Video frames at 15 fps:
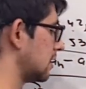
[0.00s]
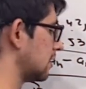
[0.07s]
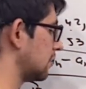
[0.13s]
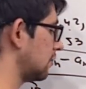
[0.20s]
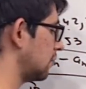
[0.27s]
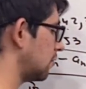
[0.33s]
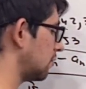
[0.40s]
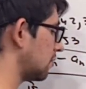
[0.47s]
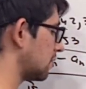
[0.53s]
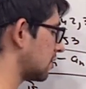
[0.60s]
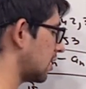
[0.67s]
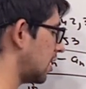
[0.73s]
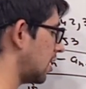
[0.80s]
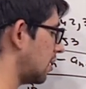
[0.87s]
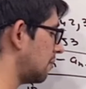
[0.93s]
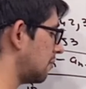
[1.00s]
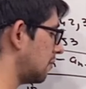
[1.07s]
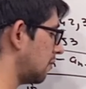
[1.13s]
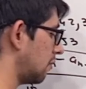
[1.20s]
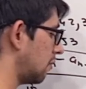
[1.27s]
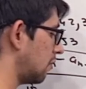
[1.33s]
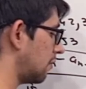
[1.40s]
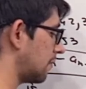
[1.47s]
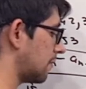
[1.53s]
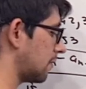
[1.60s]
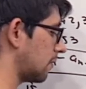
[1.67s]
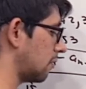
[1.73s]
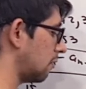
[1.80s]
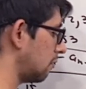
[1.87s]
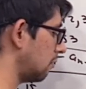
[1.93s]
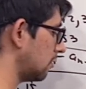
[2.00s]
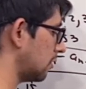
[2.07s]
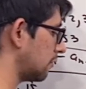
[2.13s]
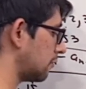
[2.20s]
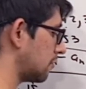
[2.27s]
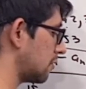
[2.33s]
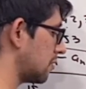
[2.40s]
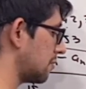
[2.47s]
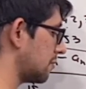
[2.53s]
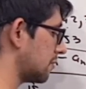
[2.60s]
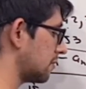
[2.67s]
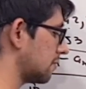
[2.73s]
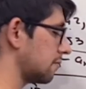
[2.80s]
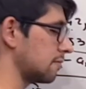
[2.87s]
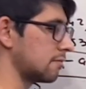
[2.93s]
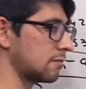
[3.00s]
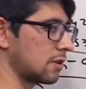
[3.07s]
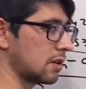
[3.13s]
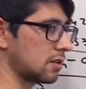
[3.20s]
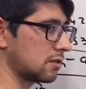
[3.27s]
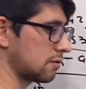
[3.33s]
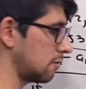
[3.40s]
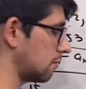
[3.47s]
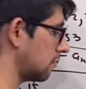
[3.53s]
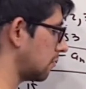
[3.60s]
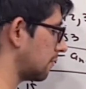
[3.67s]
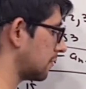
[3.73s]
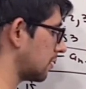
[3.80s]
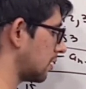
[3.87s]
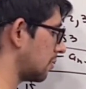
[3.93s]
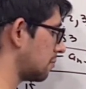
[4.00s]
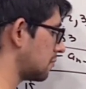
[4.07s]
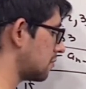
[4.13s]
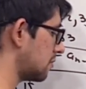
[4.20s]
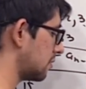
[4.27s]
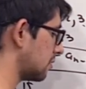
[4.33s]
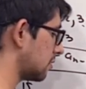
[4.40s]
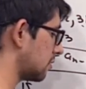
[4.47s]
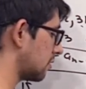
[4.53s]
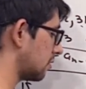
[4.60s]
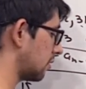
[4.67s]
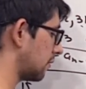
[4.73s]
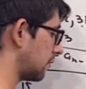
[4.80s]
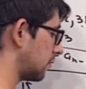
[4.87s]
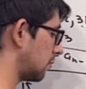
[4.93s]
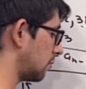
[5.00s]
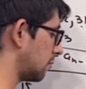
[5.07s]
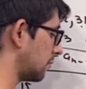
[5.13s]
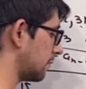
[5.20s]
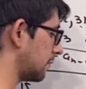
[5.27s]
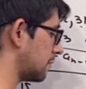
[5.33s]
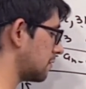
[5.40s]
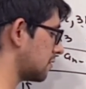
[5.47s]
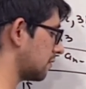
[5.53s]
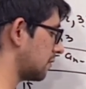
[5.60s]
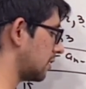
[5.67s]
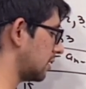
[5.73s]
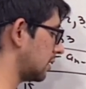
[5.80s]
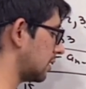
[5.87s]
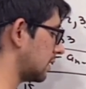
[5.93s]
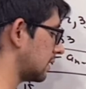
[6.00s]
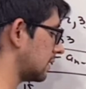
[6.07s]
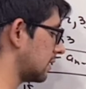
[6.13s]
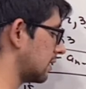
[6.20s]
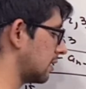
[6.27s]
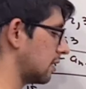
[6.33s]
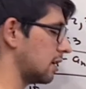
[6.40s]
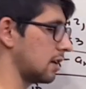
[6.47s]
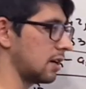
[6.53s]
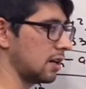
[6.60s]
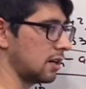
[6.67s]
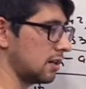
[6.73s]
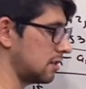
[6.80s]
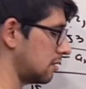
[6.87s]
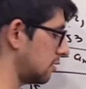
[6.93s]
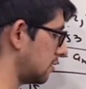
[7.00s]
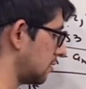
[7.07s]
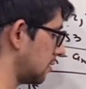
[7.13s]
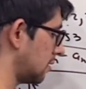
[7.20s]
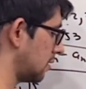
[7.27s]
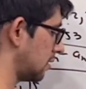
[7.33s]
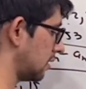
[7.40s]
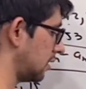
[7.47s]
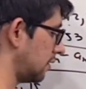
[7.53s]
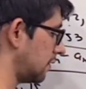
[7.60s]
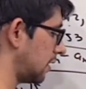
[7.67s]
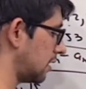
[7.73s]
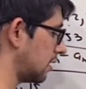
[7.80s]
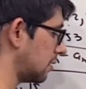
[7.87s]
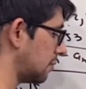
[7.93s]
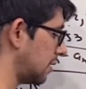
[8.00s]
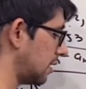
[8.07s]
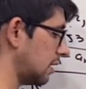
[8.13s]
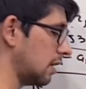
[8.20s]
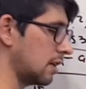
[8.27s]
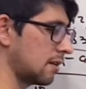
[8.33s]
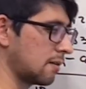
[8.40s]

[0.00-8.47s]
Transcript: So sum of all the terms, yes, all of the numbers starting from first one till n divided by